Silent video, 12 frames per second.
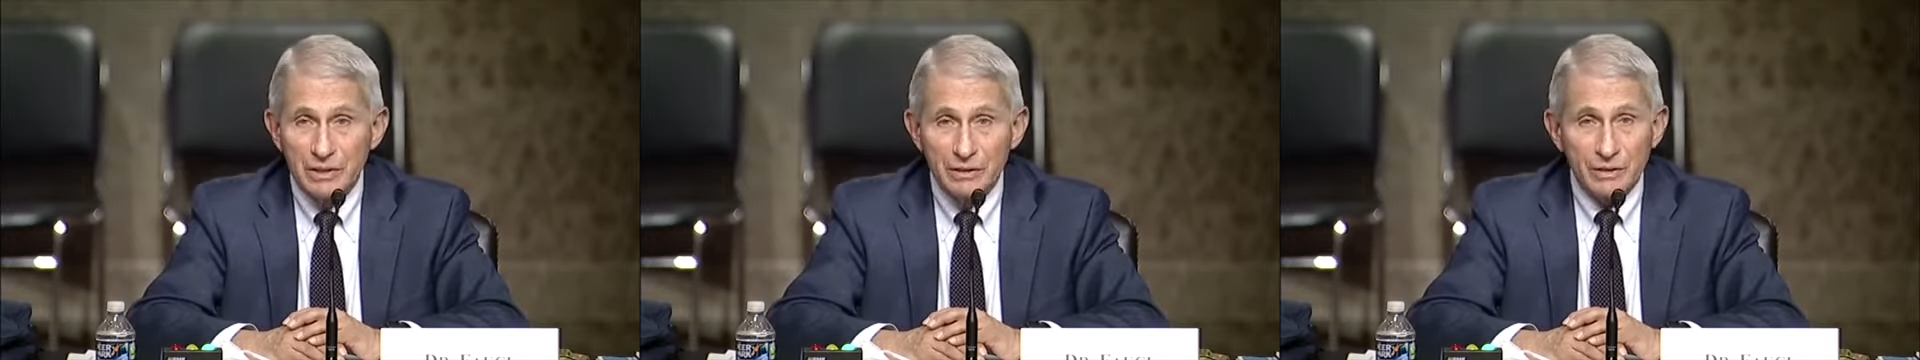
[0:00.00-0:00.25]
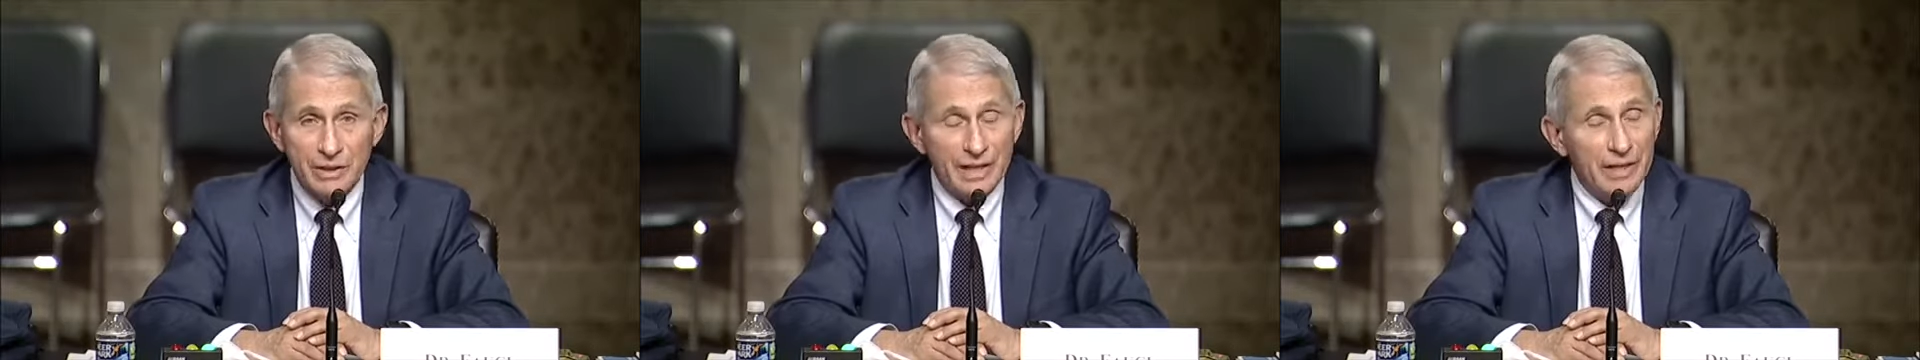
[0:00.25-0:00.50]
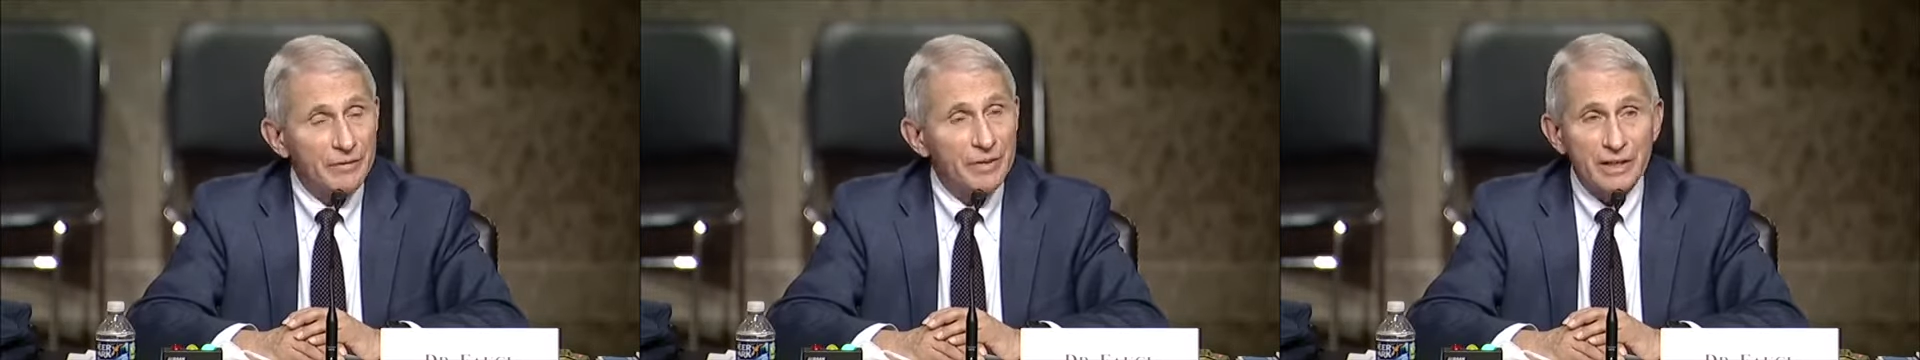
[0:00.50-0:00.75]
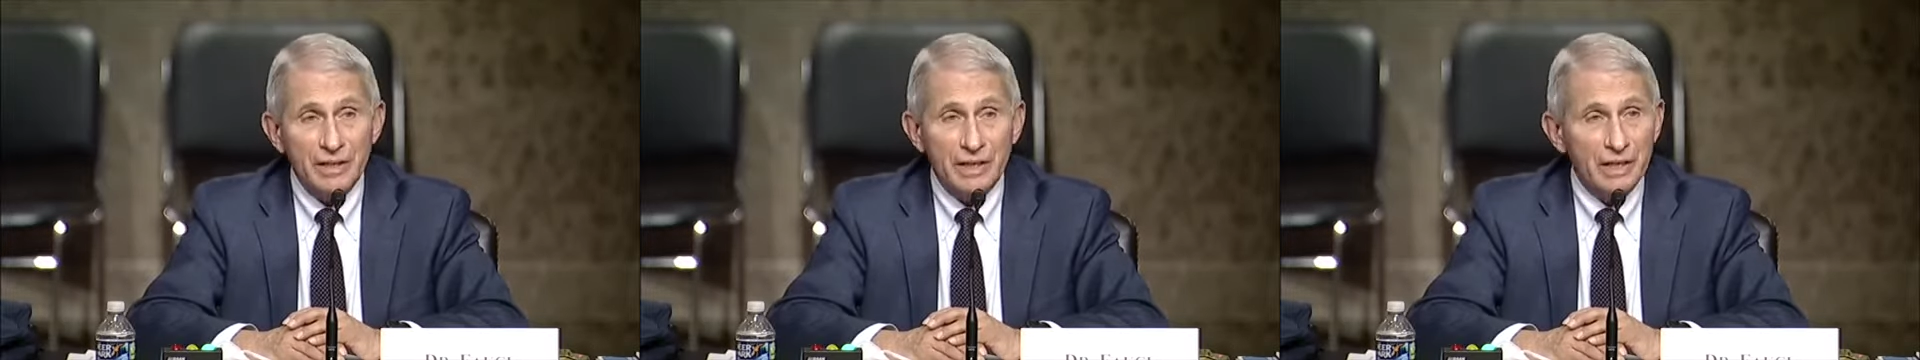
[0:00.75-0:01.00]
Look at
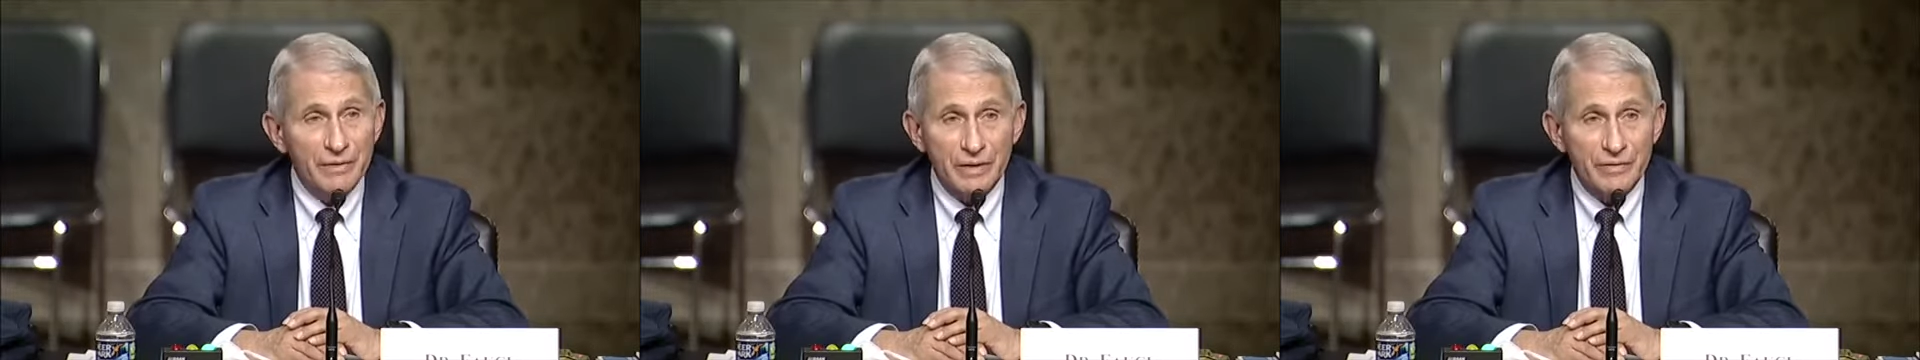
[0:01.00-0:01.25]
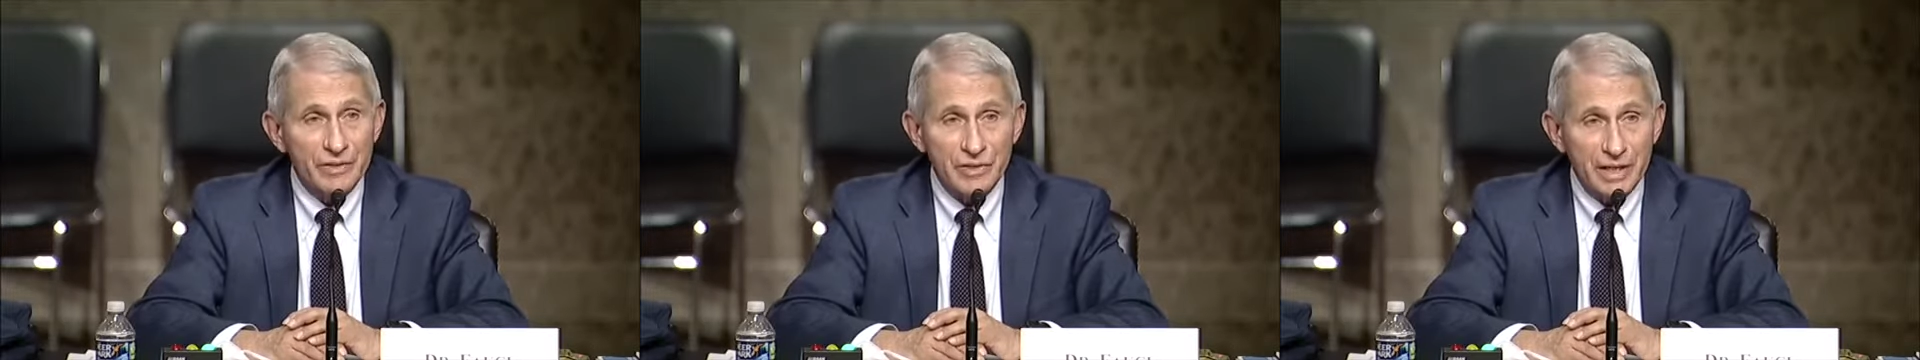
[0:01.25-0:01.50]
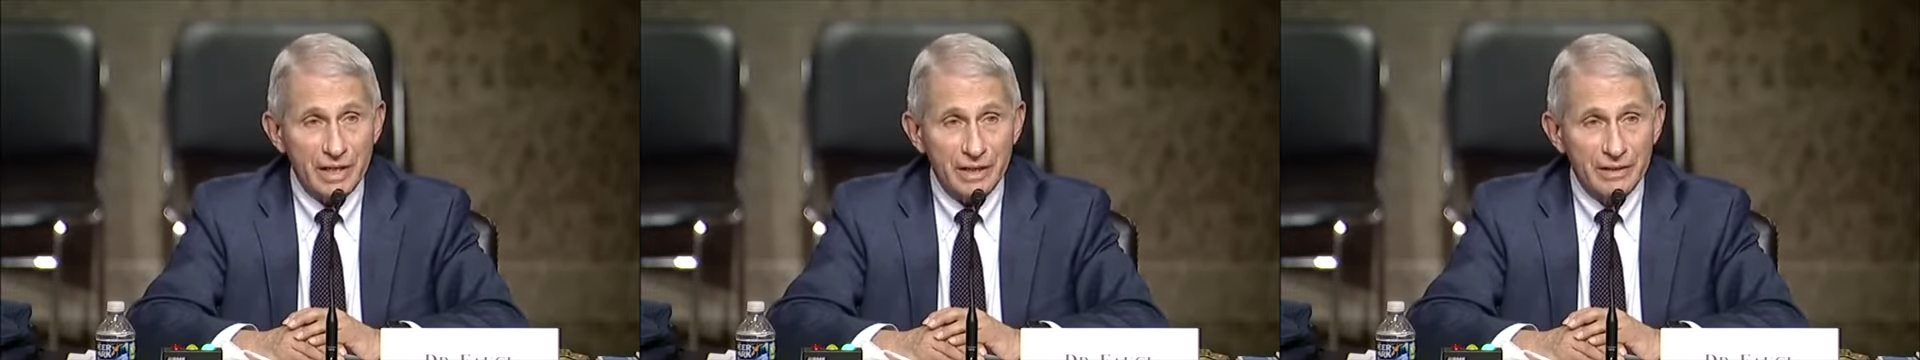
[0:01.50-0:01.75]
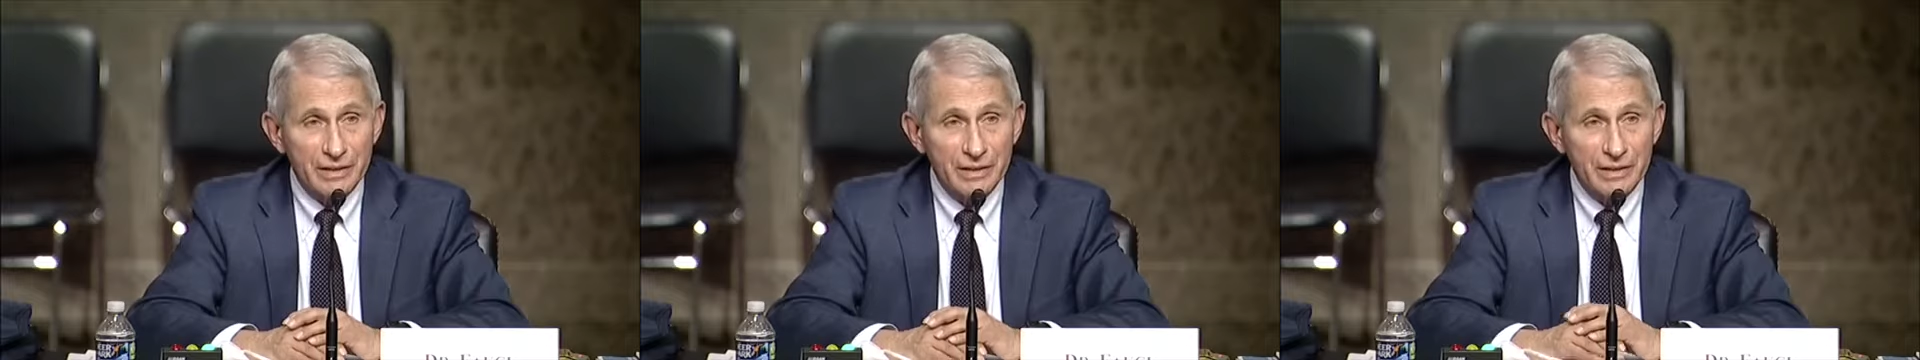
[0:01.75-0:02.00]
everything I've ever
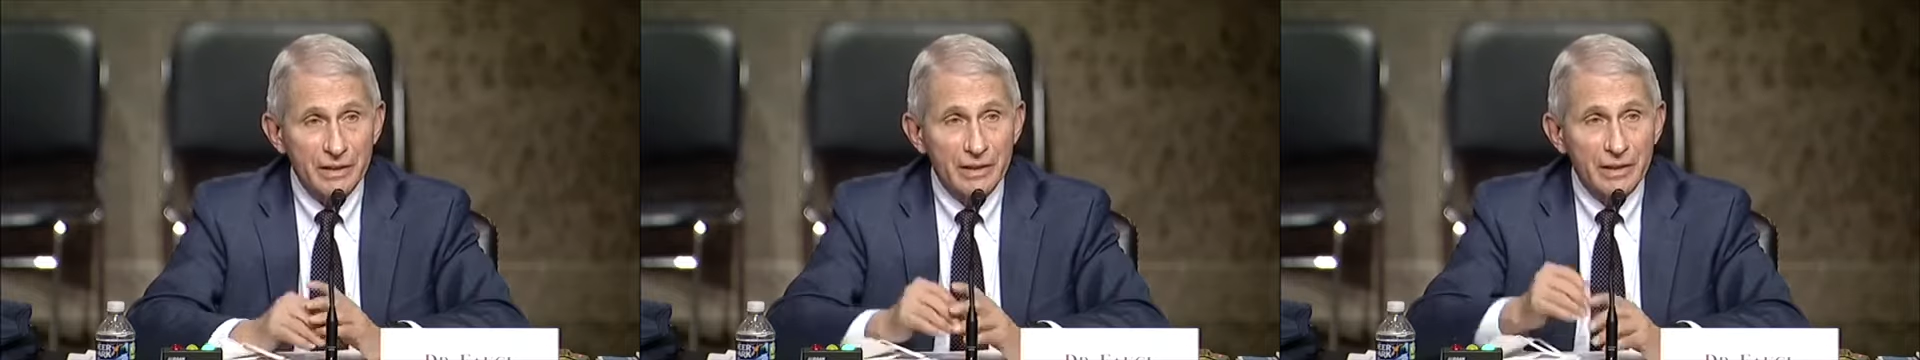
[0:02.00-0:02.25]
said. Yeah, Dr.